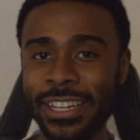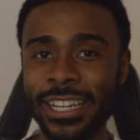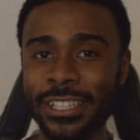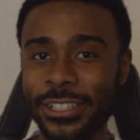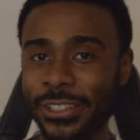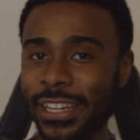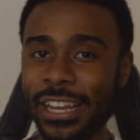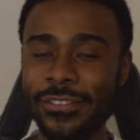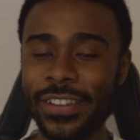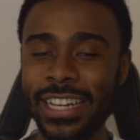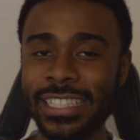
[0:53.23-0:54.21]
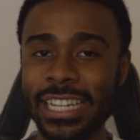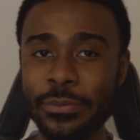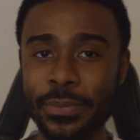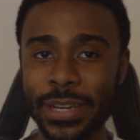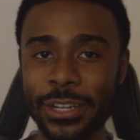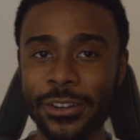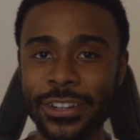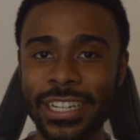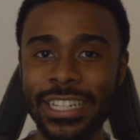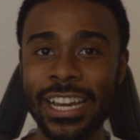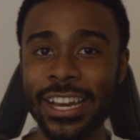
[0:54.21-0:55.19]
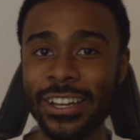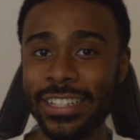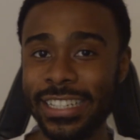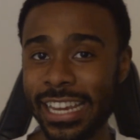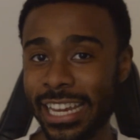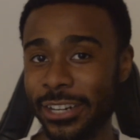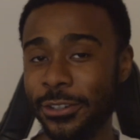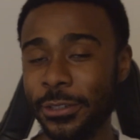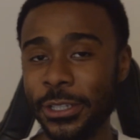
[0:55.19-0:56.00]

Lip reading: you shouldn't invest in Bitcoin until